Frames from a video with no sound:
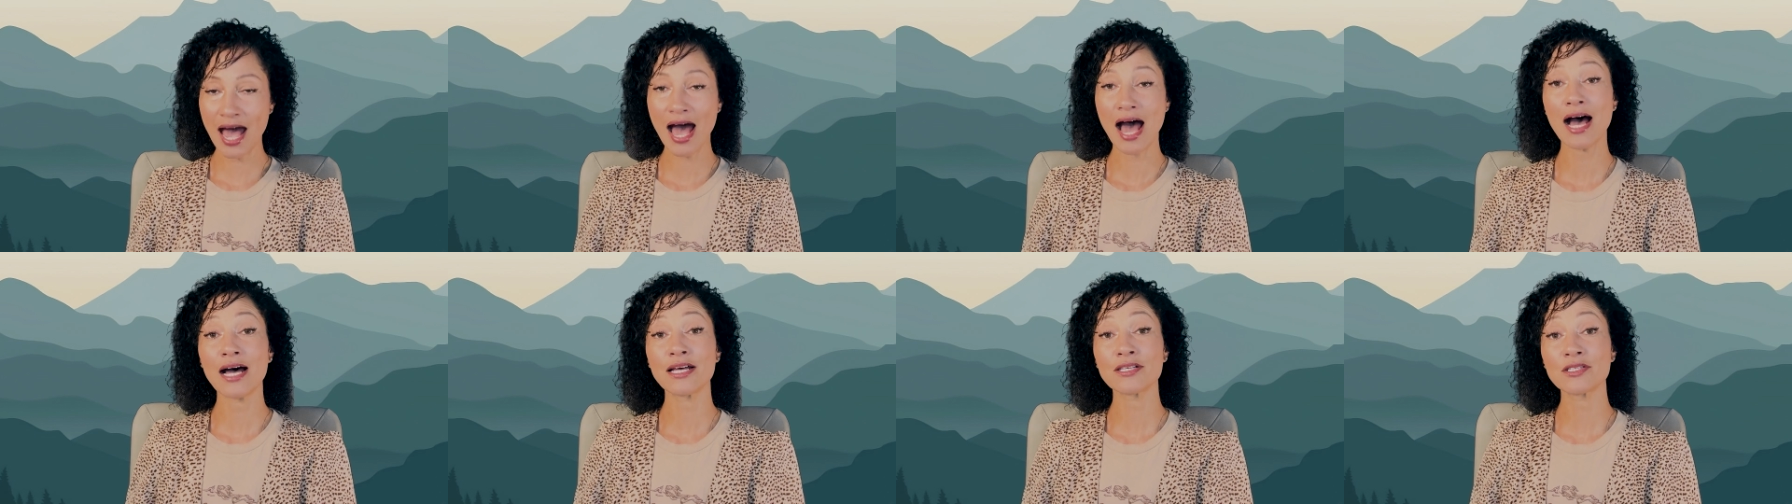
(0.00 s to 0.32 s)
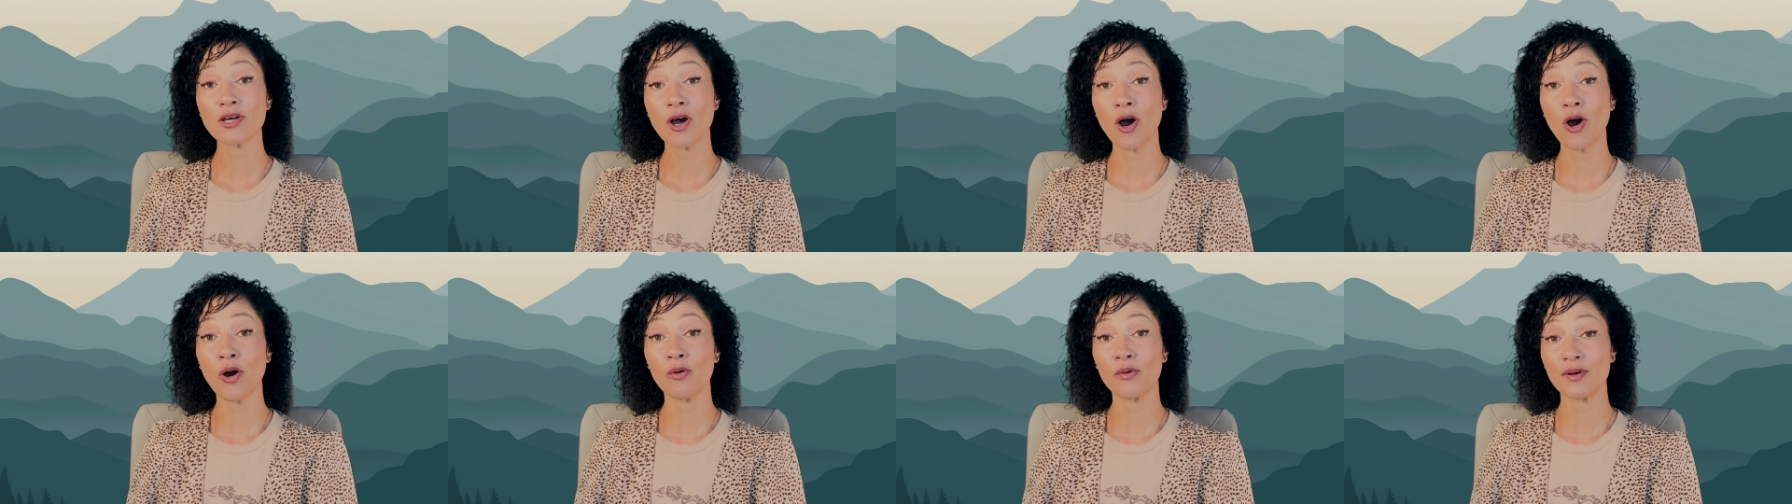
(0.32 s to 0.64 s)
As
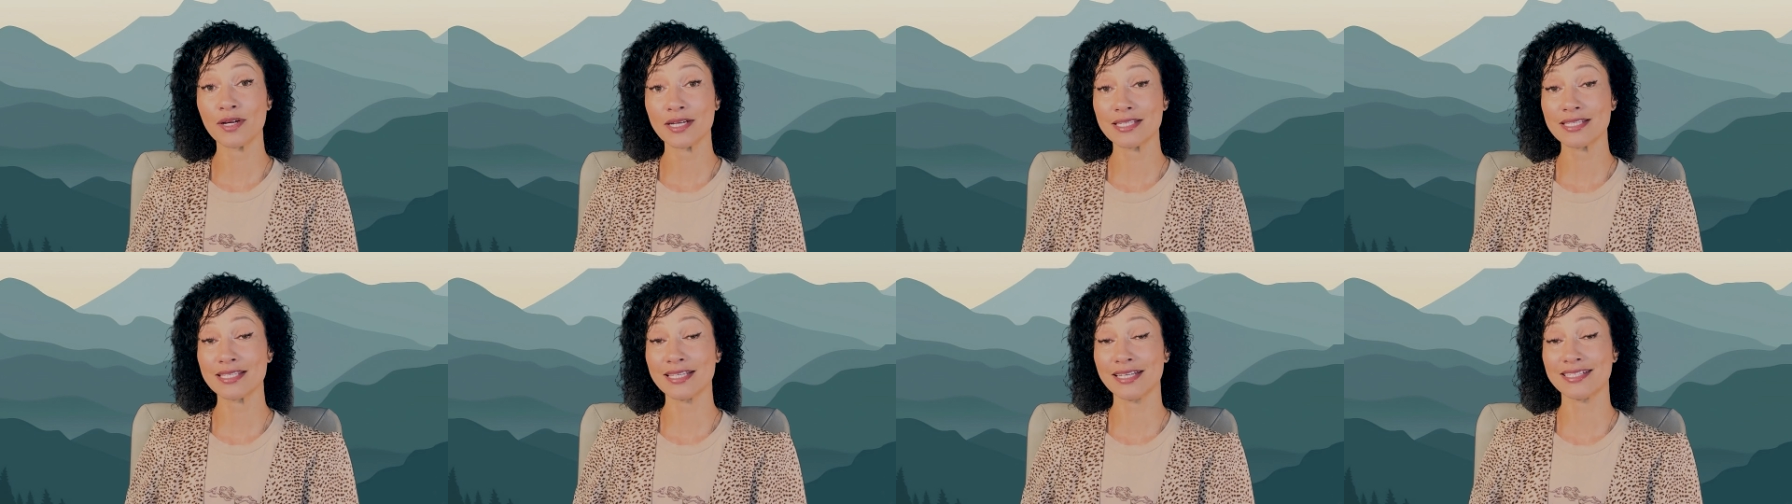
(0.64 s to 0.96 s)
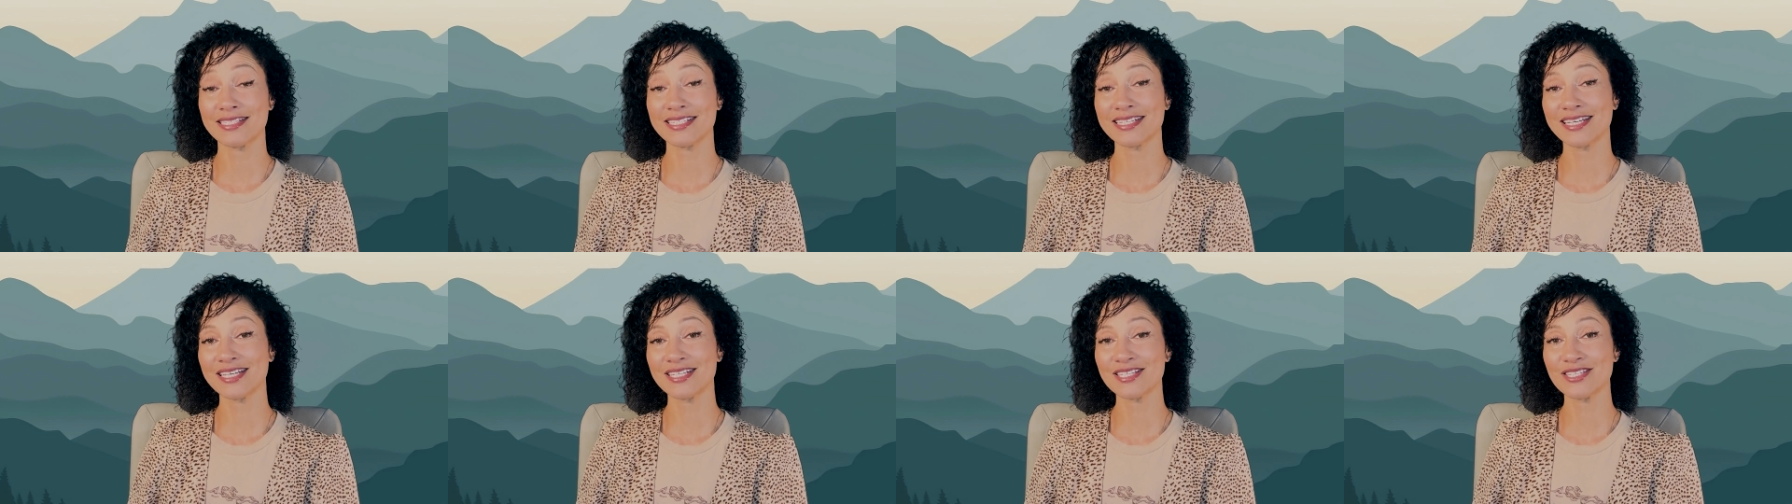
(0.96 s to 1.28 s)
always,
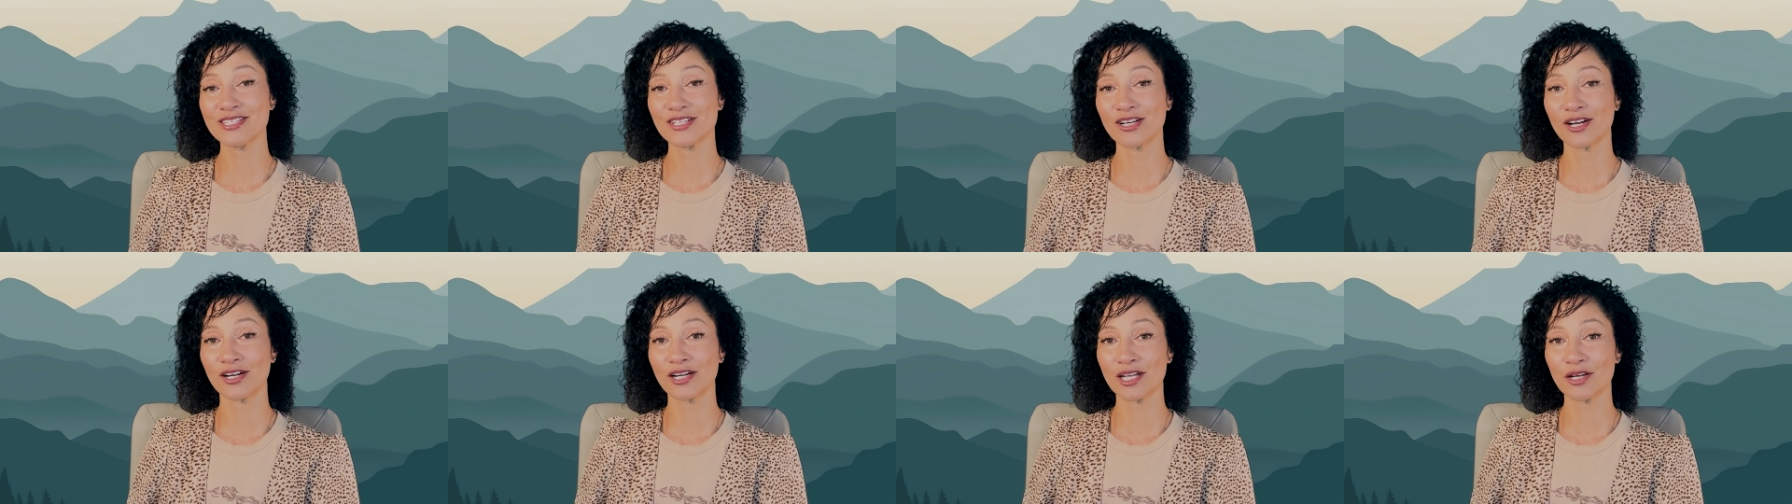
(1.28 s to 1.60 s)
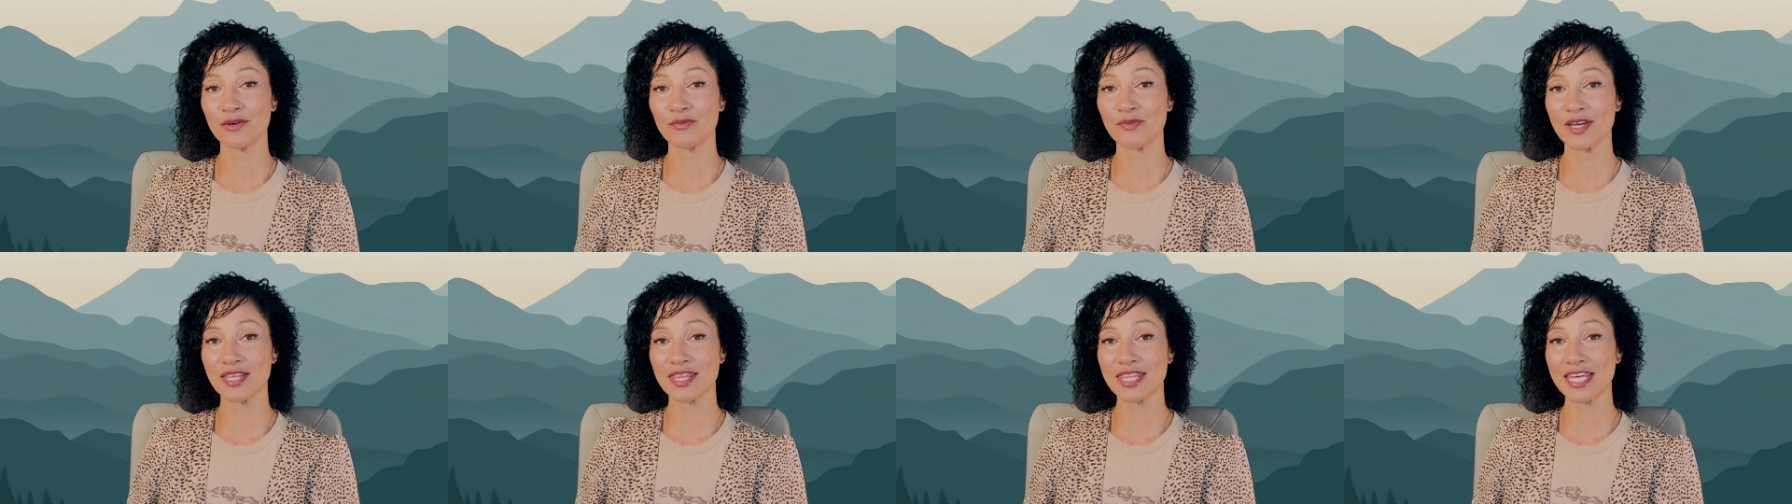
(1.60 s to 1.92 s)
let's get started
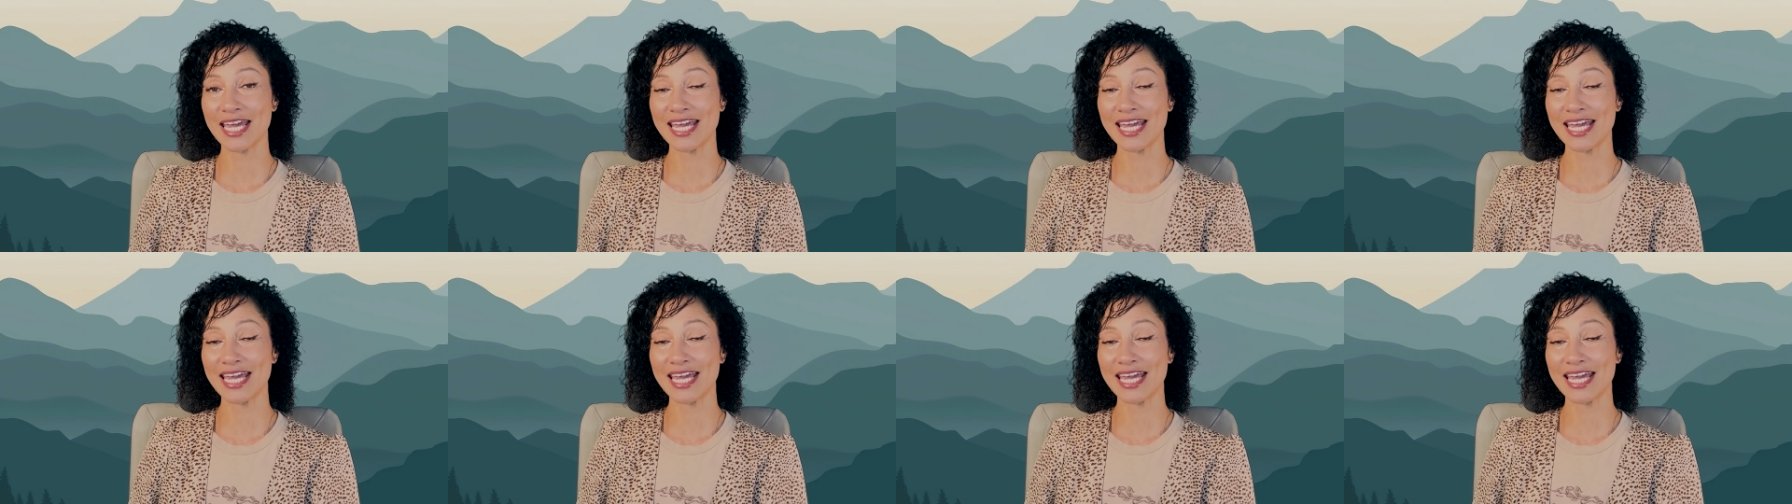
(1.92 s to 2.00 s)
with